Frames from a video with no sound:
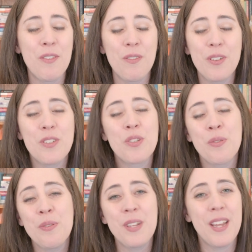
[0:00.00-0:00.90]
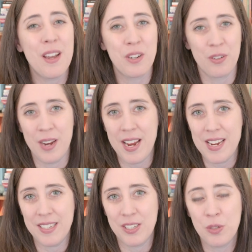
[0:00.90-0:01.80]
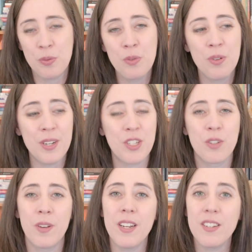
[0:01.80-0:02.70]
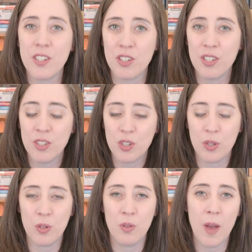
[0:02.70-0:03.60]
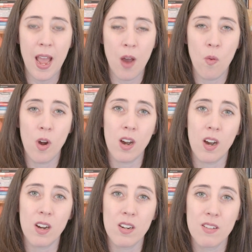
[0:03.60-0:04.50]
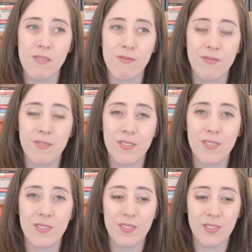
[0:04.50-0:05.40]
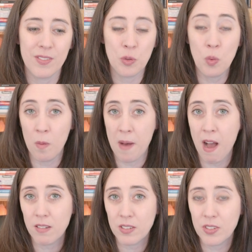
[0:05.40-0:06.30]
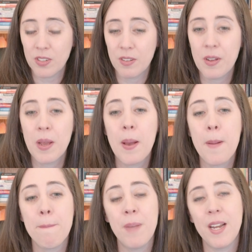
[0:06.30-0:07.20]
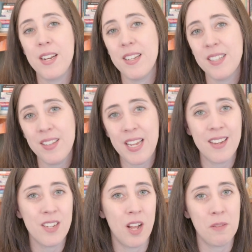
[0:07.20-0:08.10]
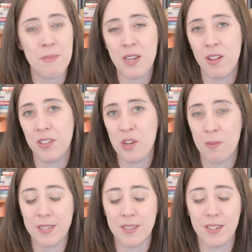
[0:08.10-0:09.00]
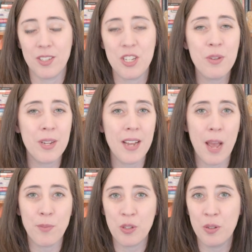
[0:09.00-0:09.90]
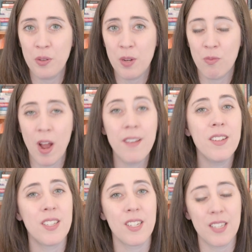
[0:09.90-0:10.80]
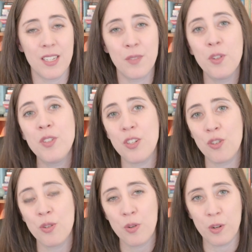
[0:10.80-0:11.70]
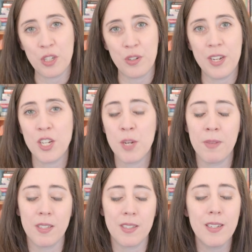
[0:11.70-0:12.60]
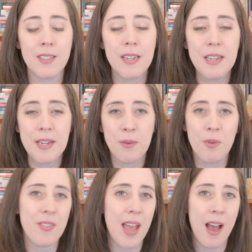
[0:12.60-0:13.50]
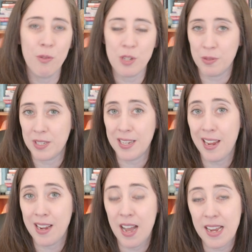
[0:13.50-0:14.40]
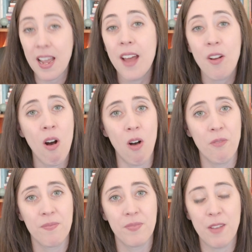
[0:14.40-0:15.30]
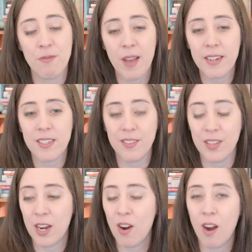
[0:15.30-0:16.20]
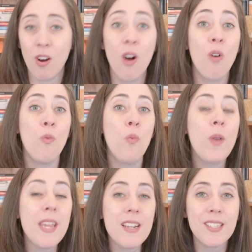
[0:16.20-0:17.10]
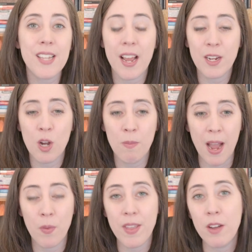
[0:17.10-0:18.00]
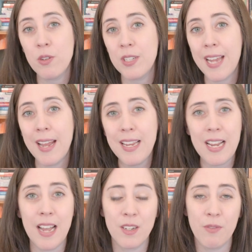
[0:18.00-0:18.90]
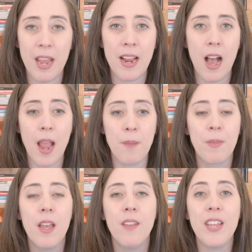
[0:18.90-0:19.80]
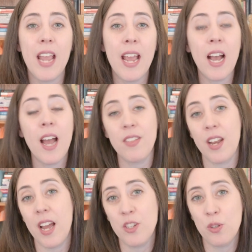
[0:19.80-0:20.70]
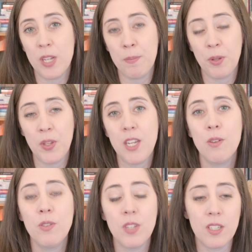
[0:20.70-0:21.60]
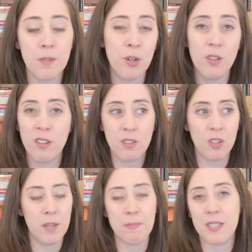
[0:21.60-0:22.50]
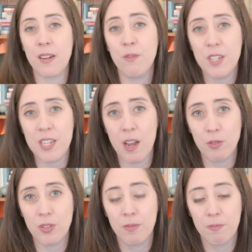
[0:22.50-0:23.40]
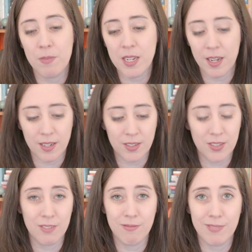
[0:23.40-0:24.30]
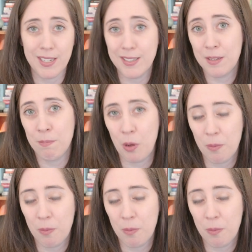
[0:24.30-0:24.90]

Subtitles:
truly a great tool. It's a great addition to our toolbox. But it isn't the end all and be all in your business. You can absolutely run a successful digital course creation business without using AI at all. In fact, there are whole weeks that I go by without using any kind of AI. The AI that I do typically use is to pull little clips out of videos because it's simple.